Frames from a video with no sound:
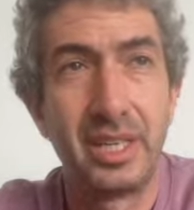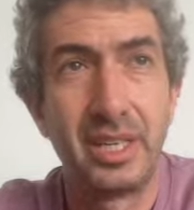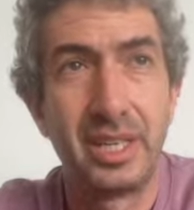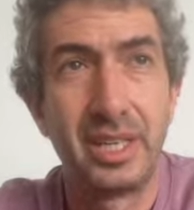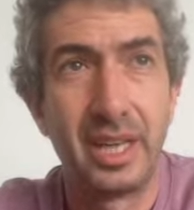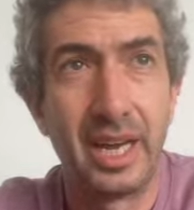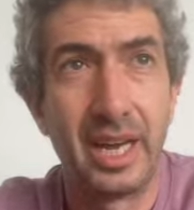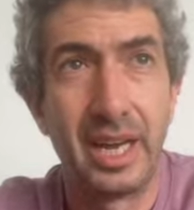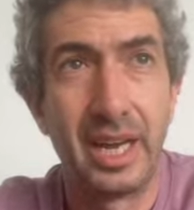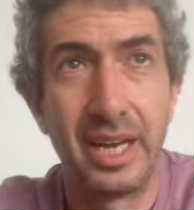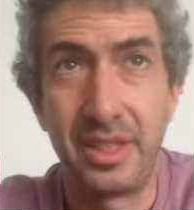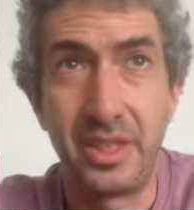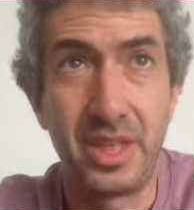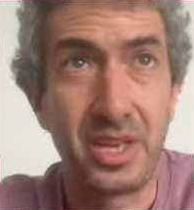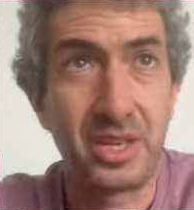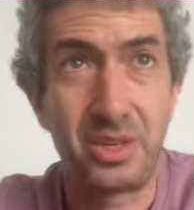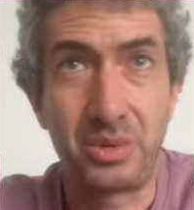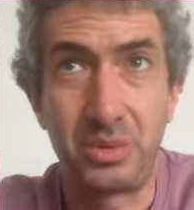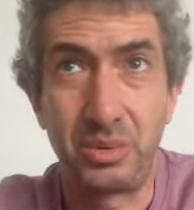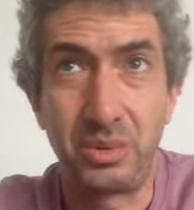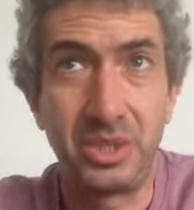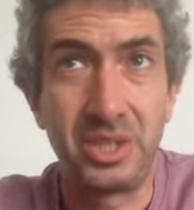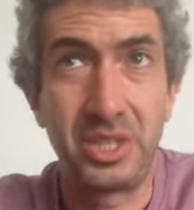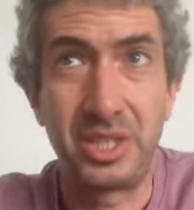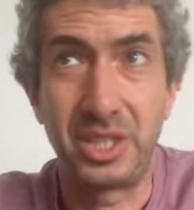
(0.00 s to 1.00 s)
And that's
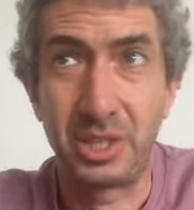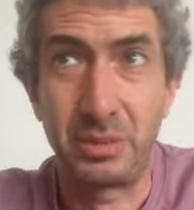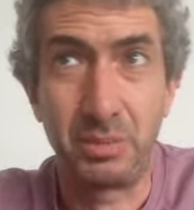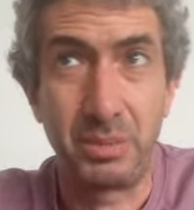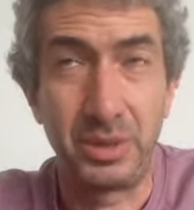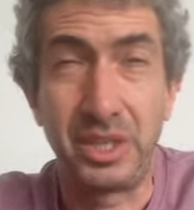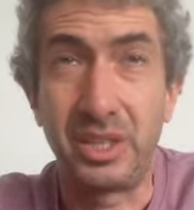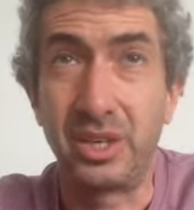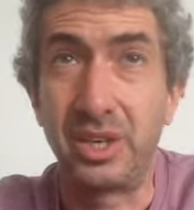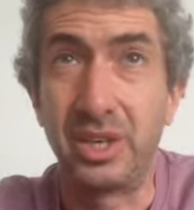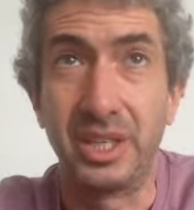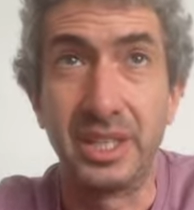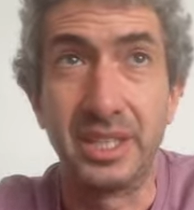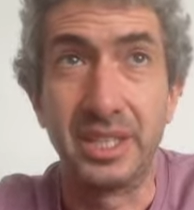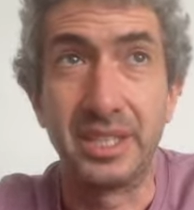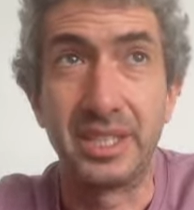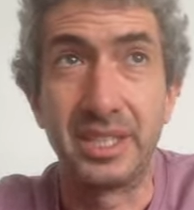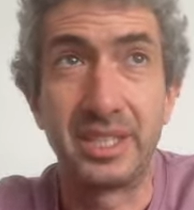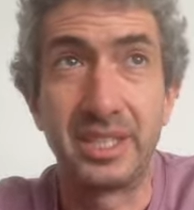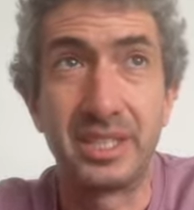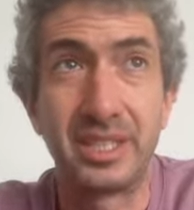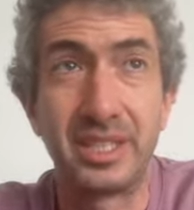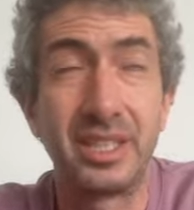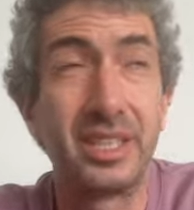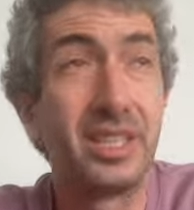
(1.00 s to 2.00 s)
really just because